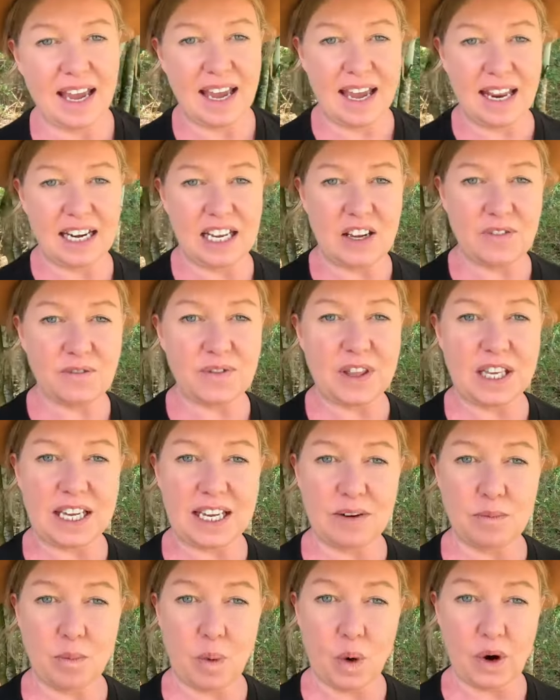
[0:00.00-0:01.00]
And if
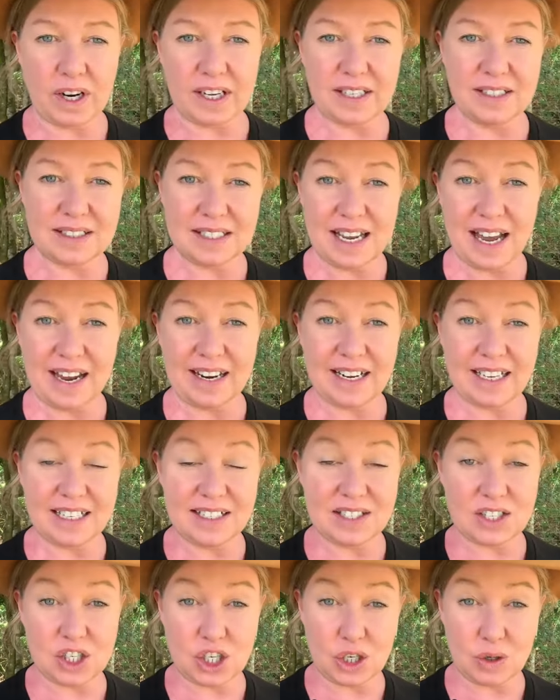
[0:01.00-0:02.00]
the water container
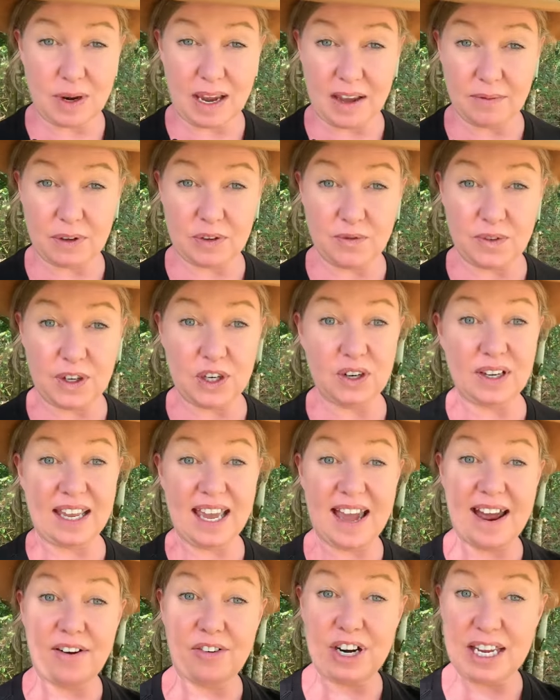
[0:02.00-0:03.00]
is too heavy for you to
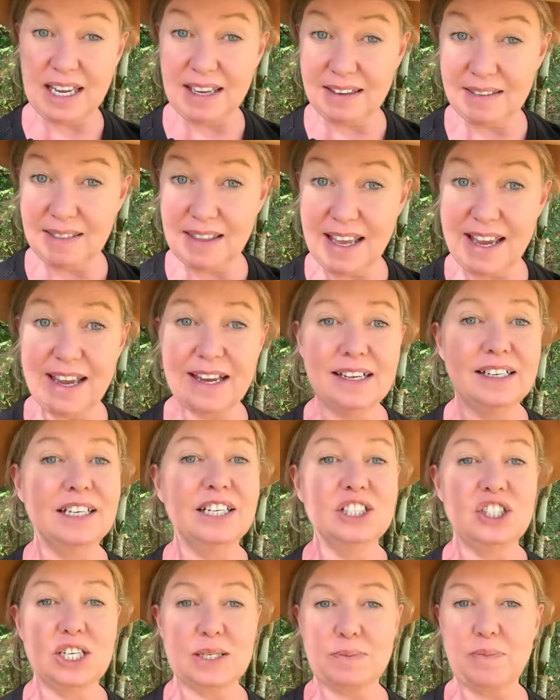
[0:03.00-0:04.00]
carry in there,
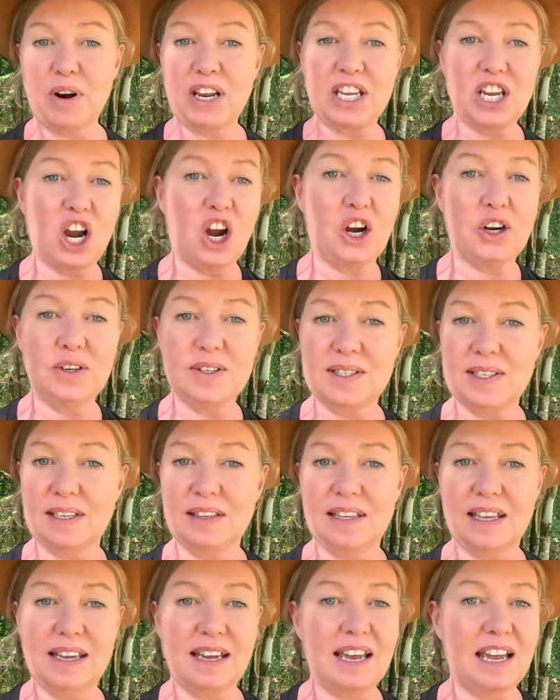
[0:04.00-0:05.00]
just bring your hose
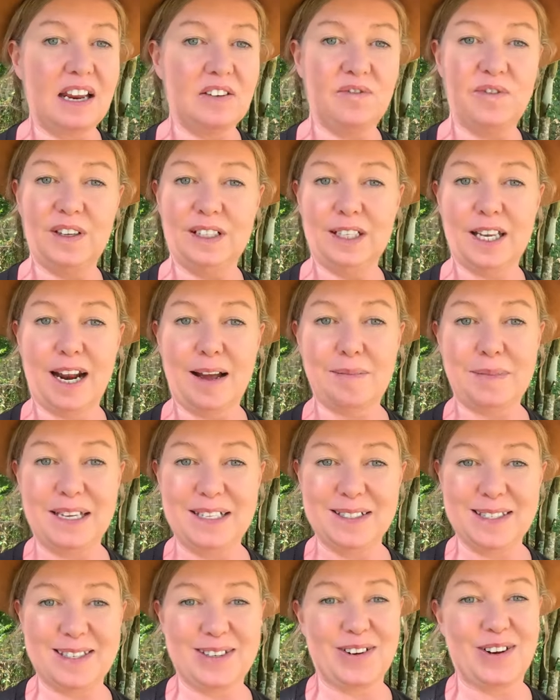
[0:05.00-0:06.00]
in there and fill it up
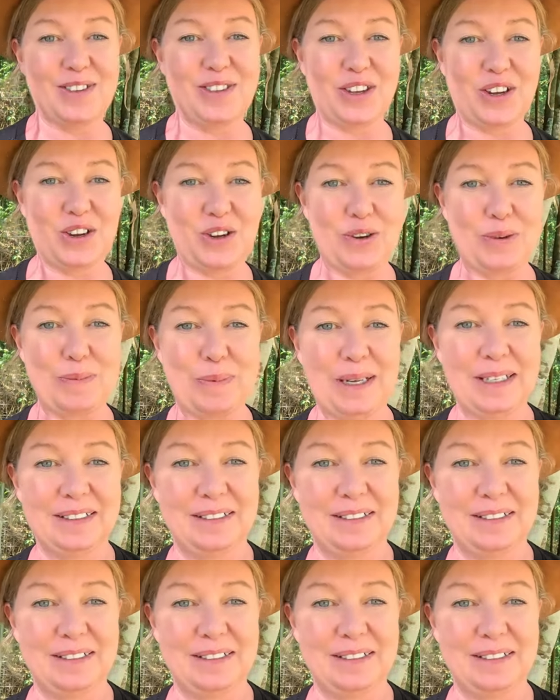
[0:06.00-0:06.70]
inside the coop.